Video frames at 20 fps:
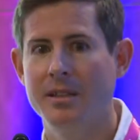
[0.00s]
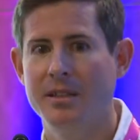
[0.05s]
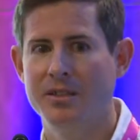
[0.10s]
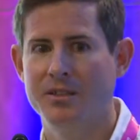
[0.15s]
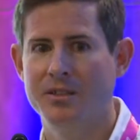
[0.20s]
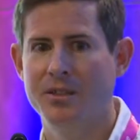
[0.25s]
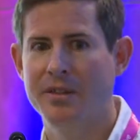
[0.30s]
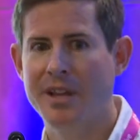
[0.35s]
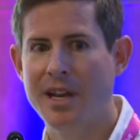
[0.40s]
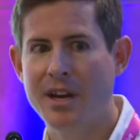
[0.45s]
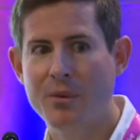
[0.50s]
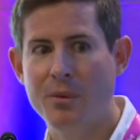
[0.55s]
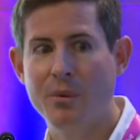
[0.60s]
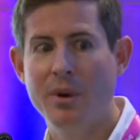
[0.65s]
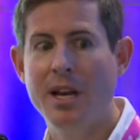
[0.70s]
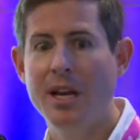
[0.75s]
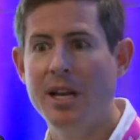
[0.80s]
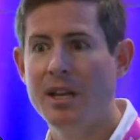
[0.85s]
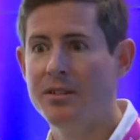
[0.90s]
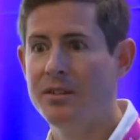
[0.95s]
So that
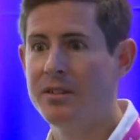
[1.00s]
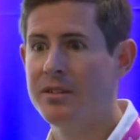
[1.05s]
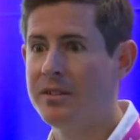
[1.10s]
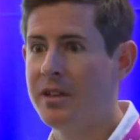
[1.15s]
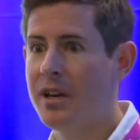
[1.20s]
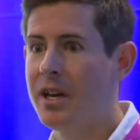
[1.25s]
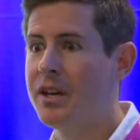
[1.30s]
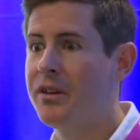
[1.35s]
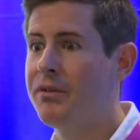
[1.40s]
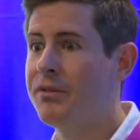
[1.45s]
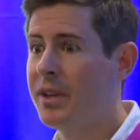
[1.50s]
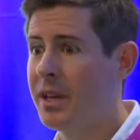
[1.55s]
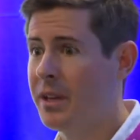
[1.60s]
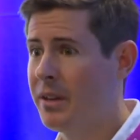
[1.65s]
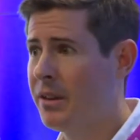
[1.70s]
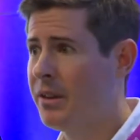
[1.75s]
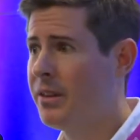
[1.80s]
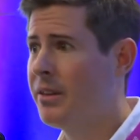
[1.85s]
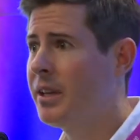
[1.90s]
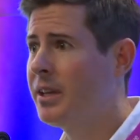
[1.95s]
really is a sign of kind
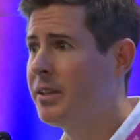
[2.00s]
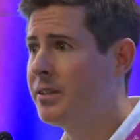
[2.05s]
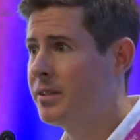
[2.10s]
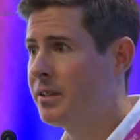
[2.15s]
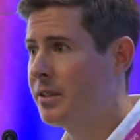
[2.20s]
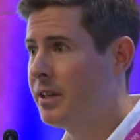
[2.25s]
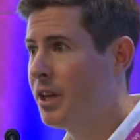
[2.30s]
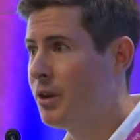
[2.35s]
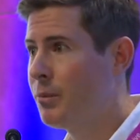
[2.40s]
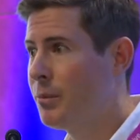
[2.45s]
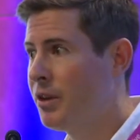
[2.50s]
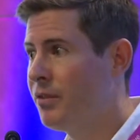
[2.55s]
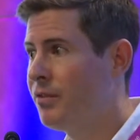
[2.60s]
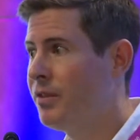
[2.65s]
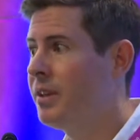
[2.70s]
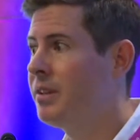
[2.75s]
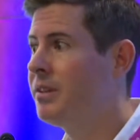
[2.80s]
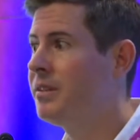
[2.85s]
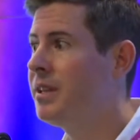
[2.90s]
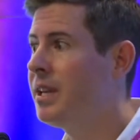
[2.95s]
of the things to come if
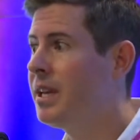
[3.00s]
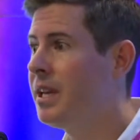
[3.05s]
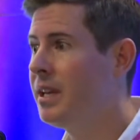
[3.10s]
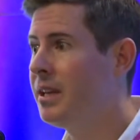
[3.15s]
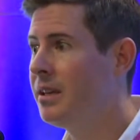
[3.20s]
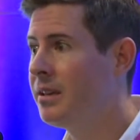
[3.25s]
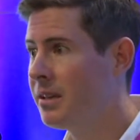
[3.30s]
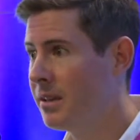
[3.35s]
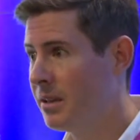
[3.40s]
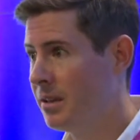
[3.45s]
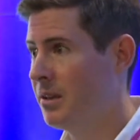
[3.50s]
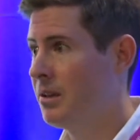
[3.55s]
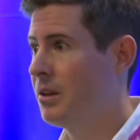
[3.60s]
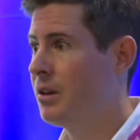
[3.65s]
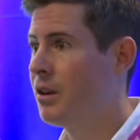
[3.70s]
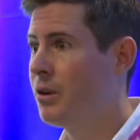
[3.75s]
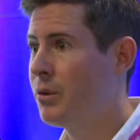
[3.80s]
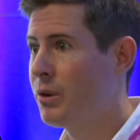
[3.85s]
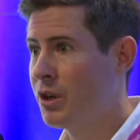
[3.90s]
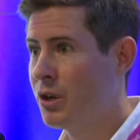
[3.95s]
Indeed
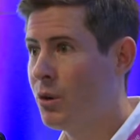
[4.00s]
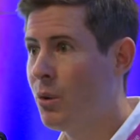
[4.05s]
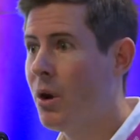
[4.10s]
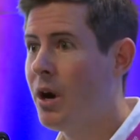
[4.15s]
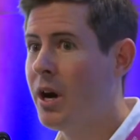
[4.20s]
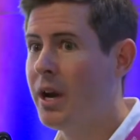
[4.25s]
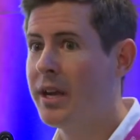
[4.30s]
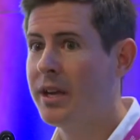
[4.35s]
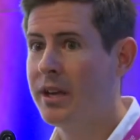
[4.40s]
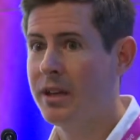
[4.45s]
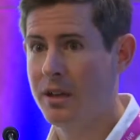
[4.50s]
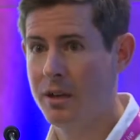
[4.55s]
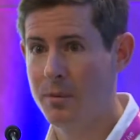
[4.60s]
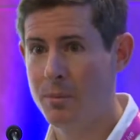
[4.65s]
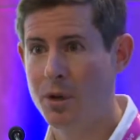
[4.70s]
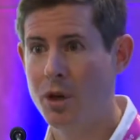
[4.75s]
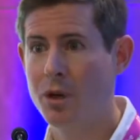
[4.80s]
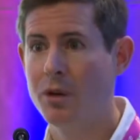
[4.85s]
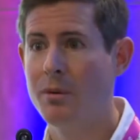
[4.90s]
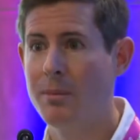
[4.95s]
are acquiring a
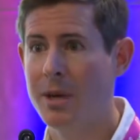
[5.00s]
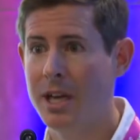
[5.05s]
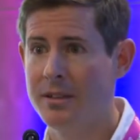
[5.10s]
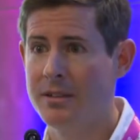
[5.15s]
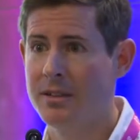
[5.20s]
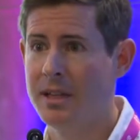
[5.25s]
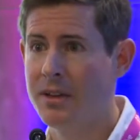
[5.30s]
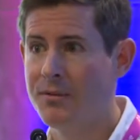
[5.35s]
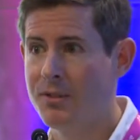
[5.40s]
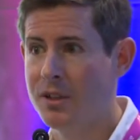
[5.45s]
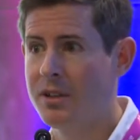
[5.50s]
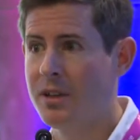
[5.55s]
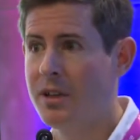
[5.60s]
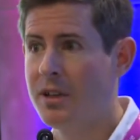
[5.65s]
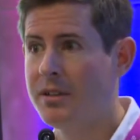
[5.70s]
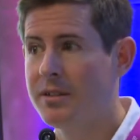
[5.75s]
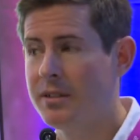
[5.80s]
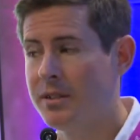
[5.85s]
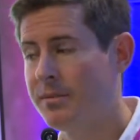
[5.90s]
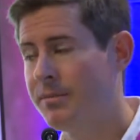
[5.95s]
programmatic
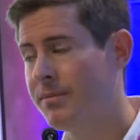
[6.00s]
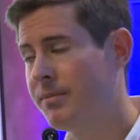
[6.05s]
advertiser.